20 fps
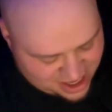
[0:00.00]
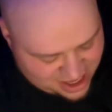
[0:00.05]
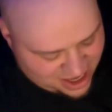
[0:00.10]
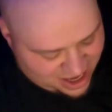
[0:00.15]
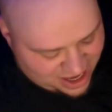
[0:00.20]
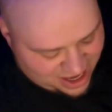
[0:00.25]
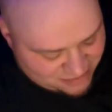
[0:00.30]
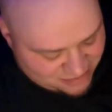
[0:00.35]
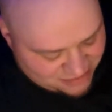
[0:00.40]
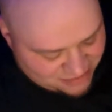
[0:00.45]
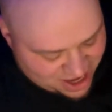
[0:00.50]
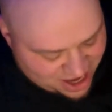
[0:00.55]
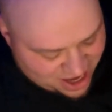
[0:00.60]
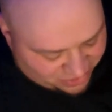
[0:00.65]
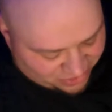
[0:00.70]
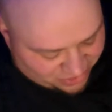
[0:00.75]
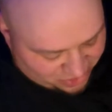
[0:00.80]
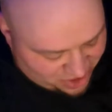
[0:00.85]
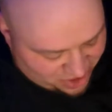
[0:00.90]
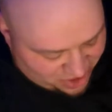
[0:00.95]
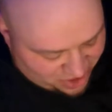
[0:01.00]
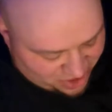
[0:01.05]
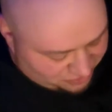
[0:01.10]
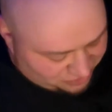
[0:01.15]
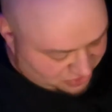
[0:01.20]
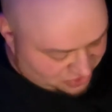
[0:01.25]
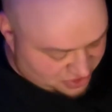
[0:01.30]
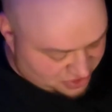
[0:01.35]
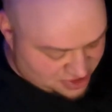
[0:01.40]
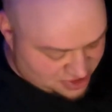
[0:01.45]
never ready for
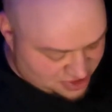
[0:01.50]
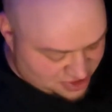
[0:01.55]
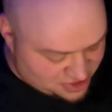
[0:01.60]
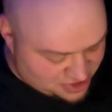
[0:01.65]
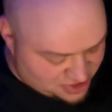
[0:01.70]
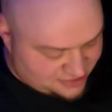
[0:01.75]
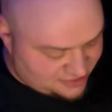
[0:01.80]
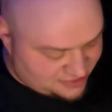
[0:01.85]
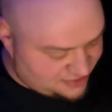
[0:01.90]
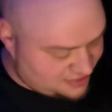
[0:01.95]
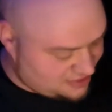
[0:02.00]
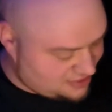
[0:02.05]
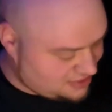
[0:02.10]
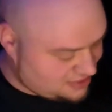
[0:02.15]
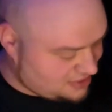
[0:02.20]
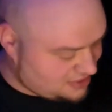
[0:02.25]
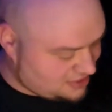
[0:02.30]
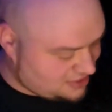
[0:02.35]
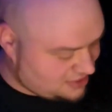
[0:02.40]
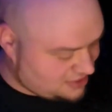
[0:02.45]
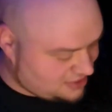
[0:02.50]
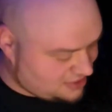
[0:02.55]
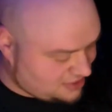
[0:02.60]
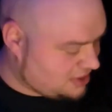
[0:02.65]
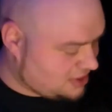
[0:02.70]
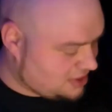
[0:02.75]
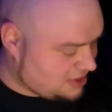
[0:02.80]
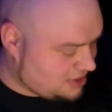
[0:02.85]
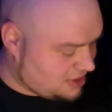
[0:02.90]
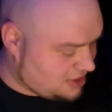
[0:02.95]
this.
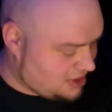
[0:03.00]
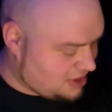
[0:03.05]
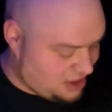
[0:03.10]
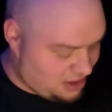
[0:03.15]
I